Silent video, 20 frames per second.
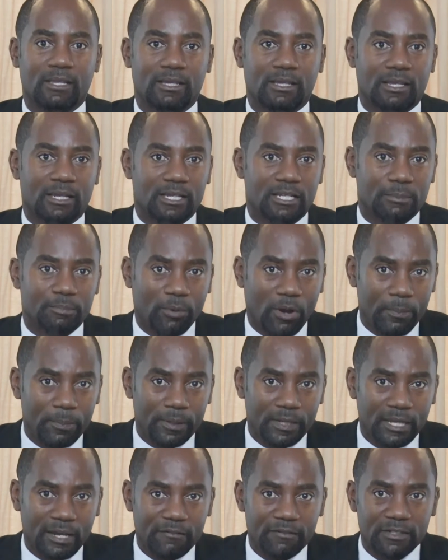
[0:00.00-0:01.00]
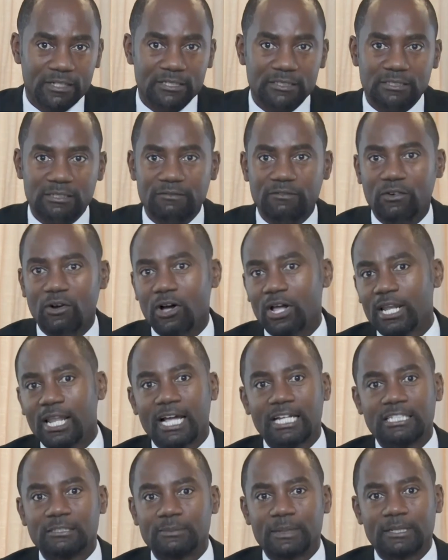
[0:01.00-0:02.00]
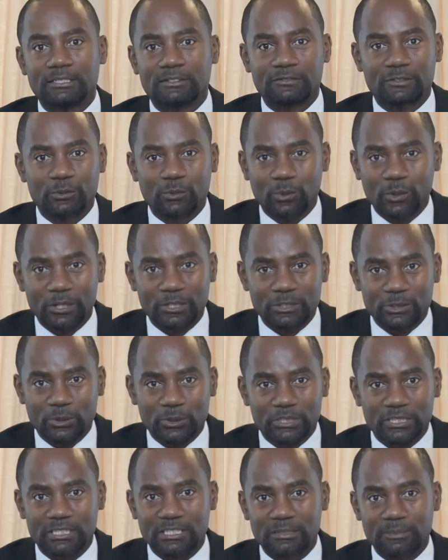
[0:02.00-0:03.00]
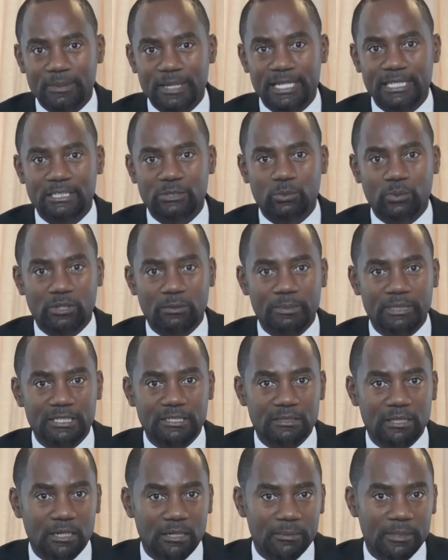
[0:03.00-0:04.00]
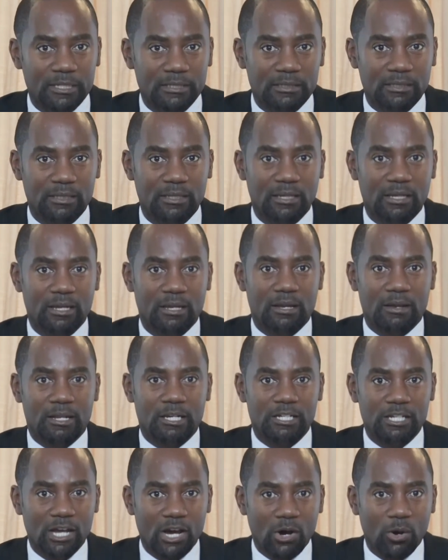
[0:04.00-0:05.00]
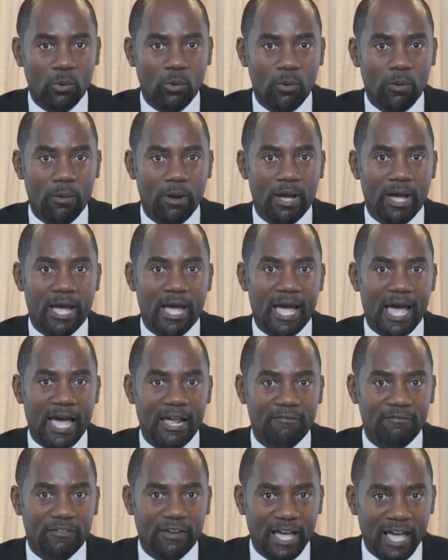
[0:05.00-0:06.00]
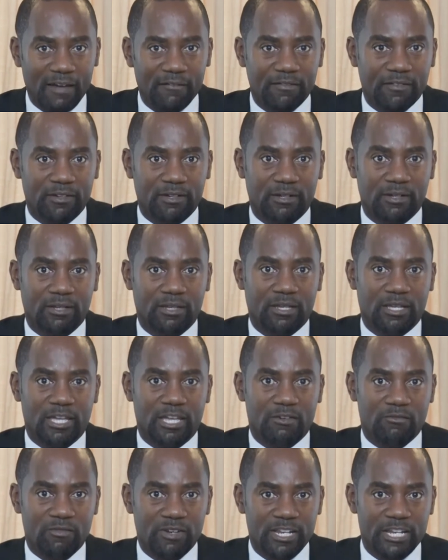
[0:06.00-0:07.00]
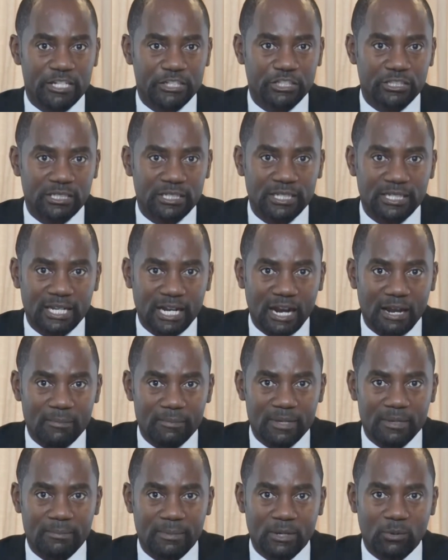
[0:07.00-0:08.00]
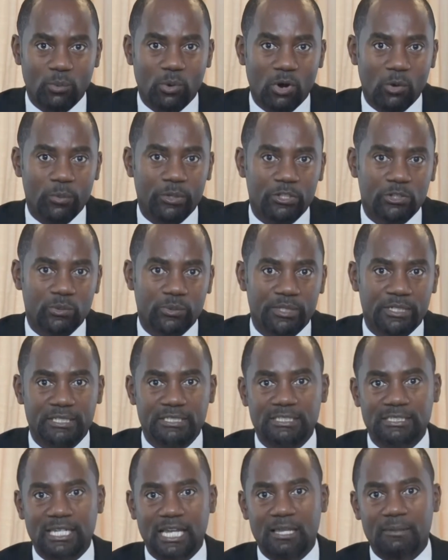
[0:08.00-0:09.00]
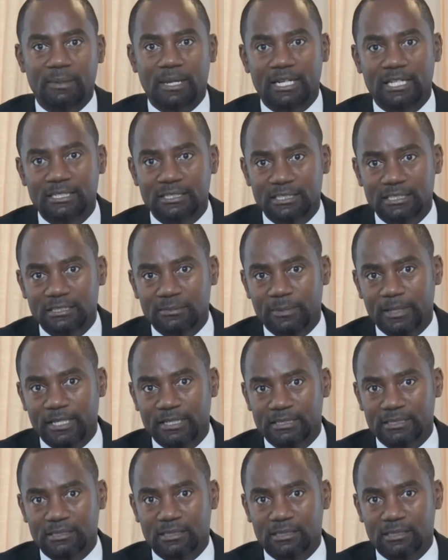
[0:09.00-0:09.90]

The proper governance of all aspects of the world's ocean space will be determined now and forever in relation to the Caribbean by what we do in this time and in this space.